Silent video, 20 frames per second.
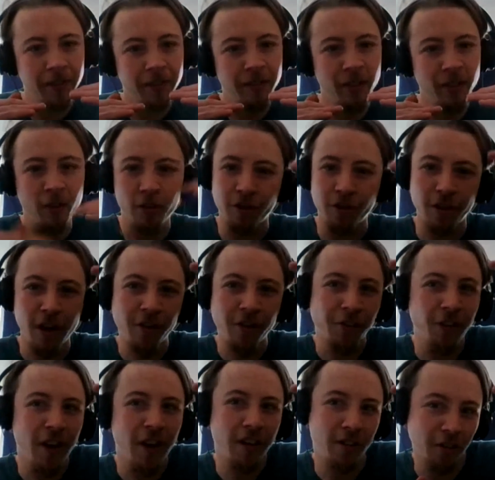because they're not
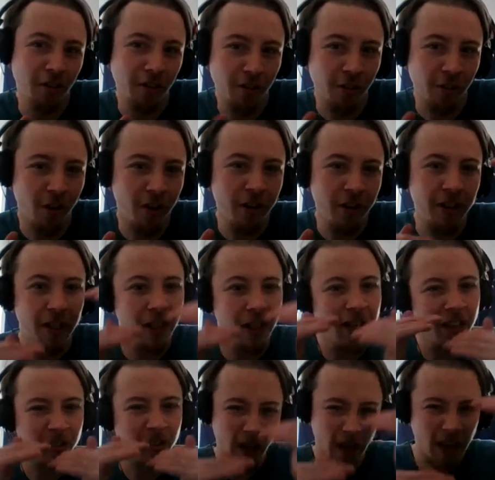friends at the start, and
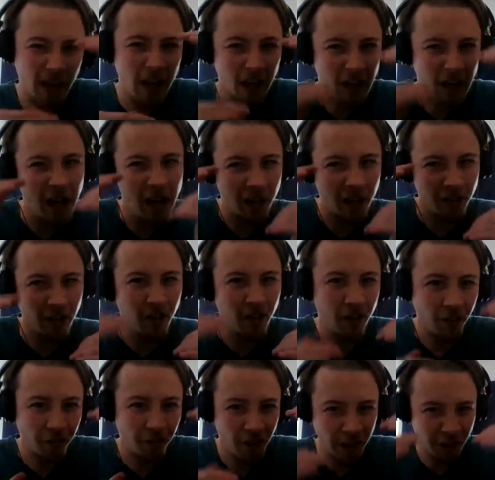it is that kind of
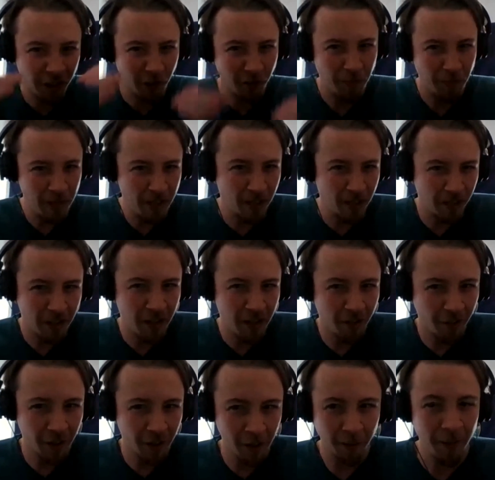classic friendship that you see
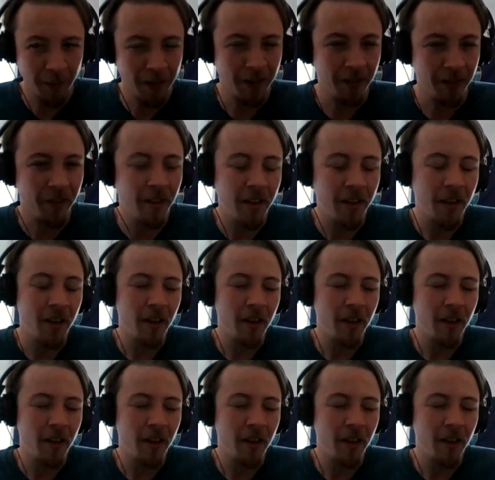develop in.